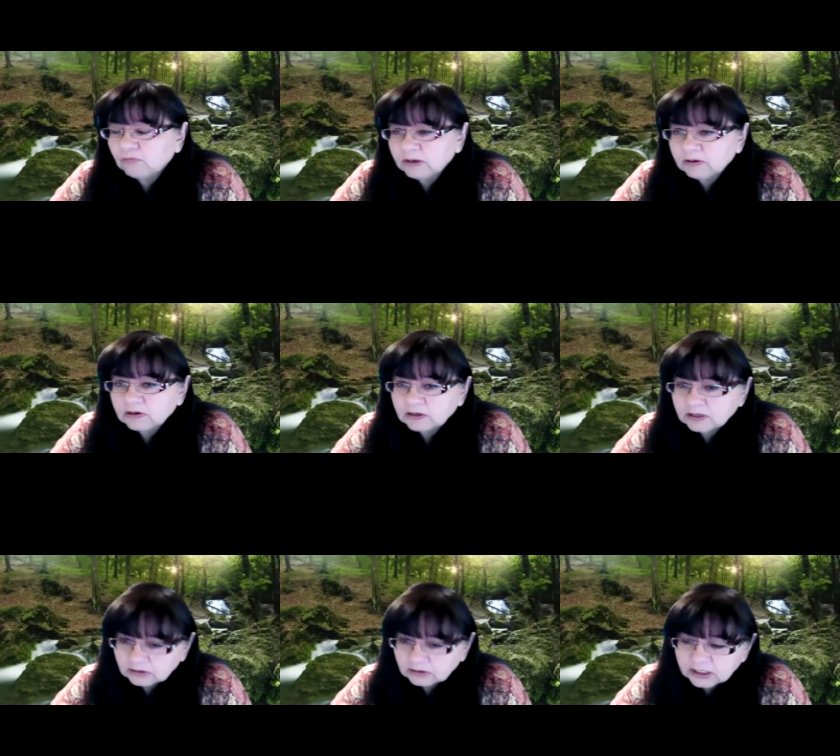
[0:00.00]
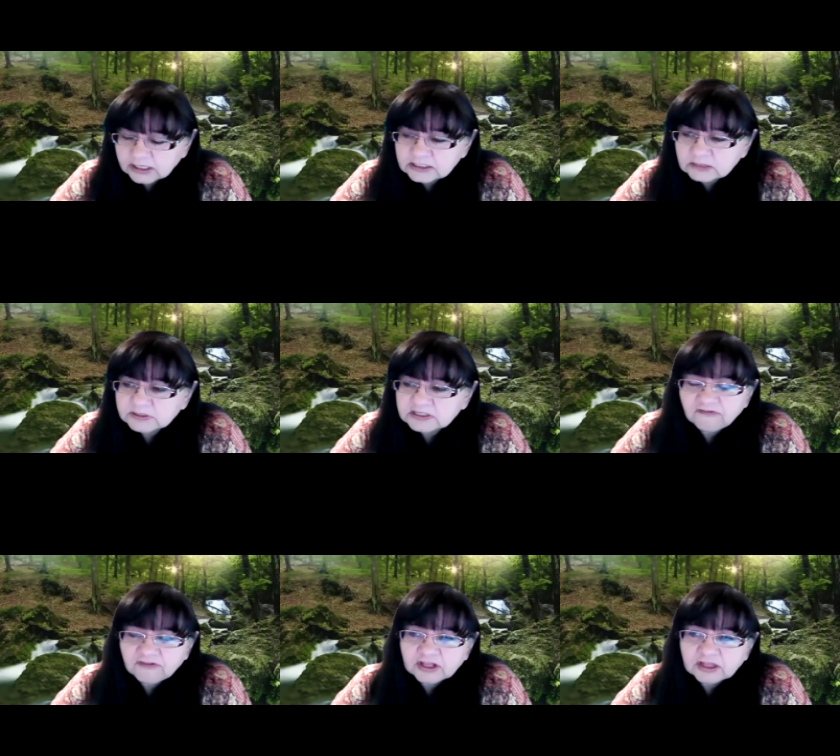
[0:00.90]
when looking
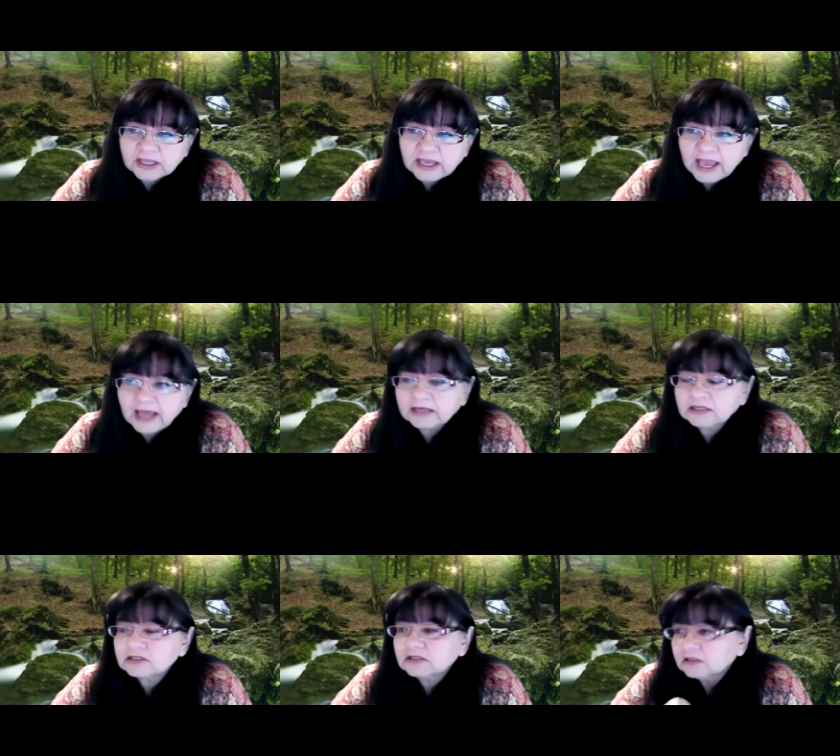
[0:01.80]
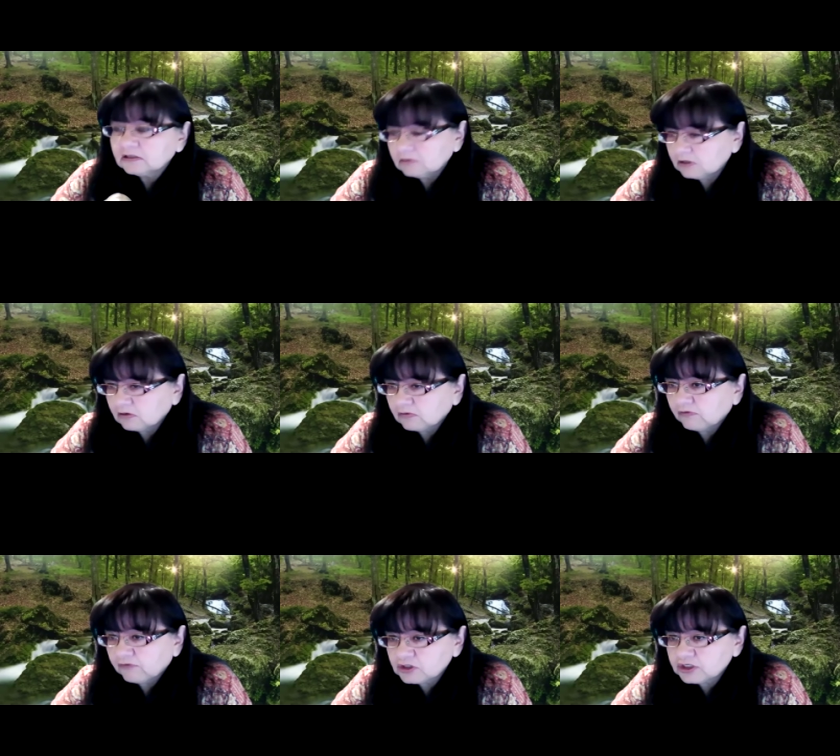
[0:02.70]
specifically at,
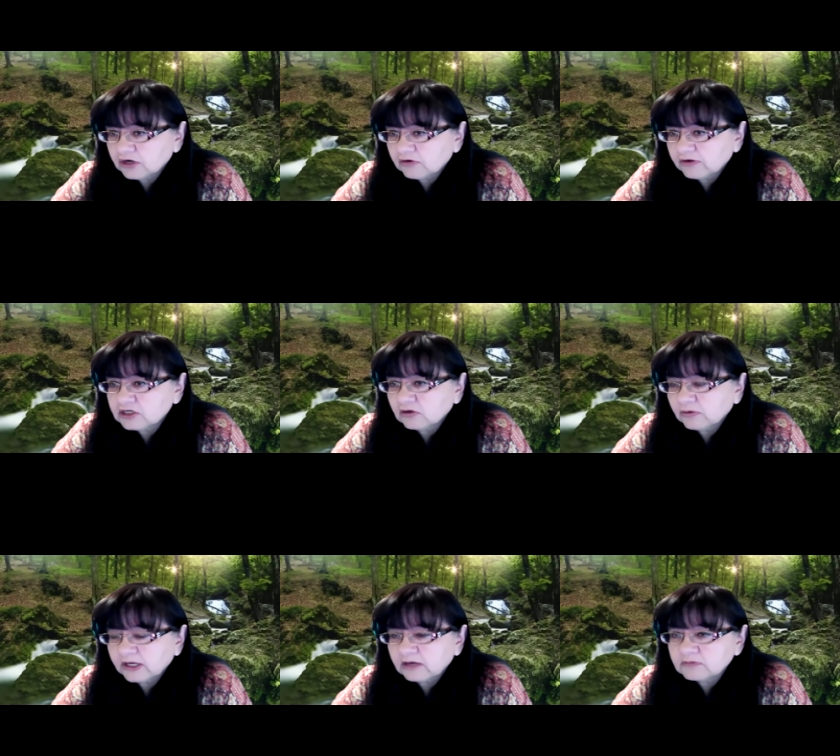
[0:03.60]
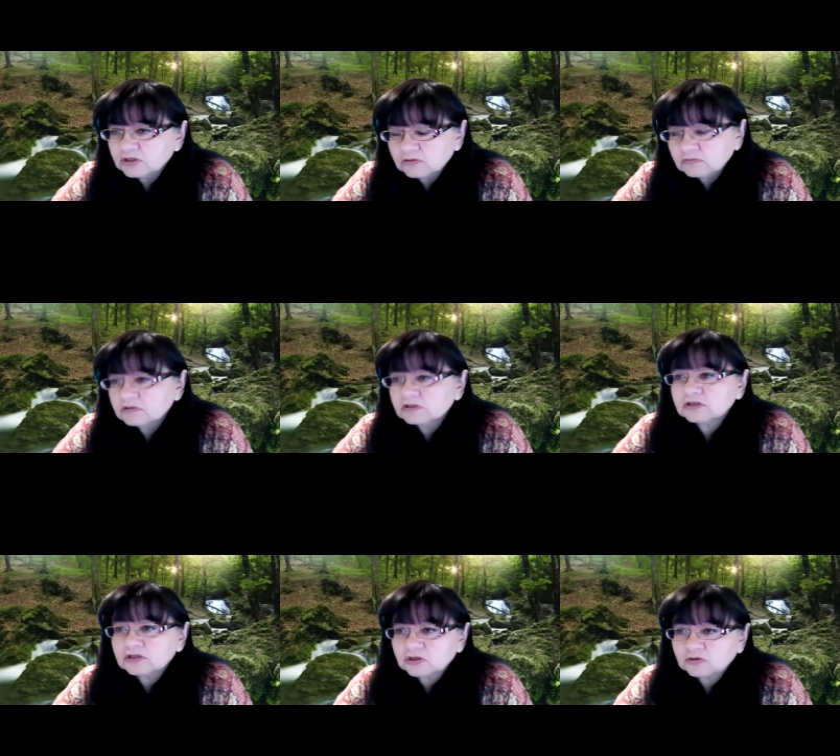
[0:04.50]
first generation low income
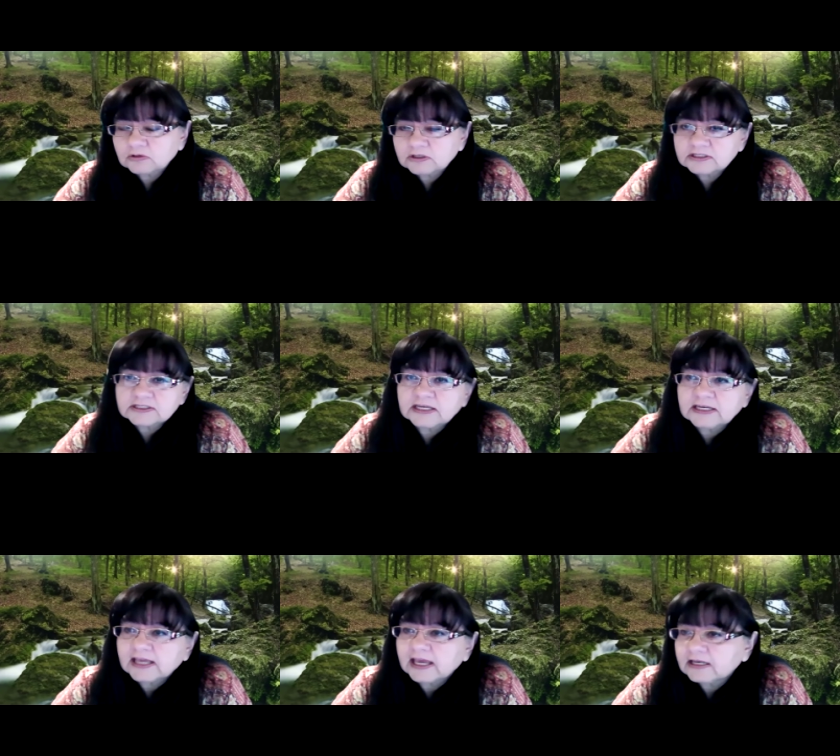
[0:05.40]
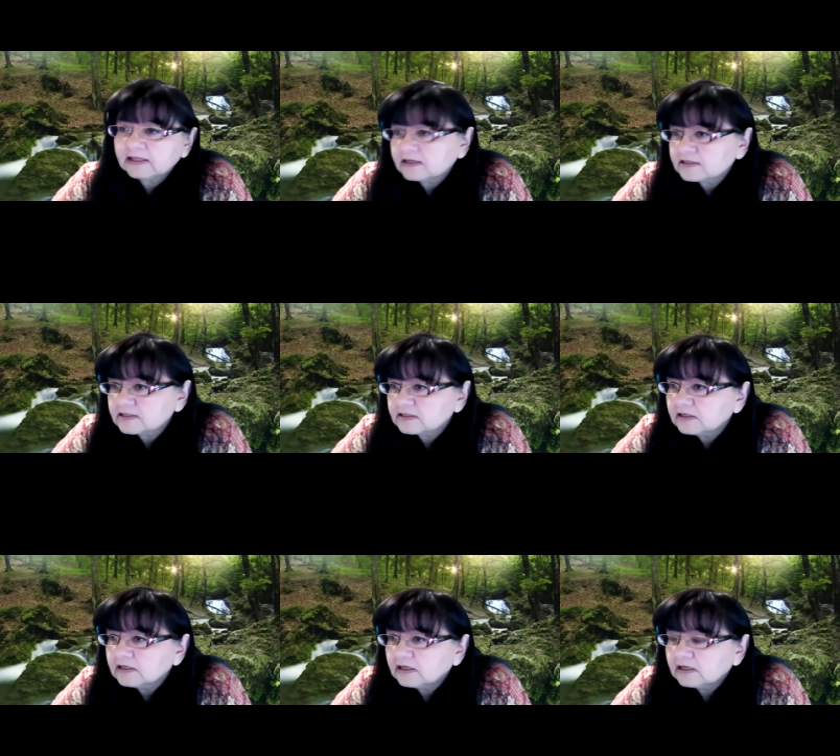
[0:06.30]
students, the school has indicated this,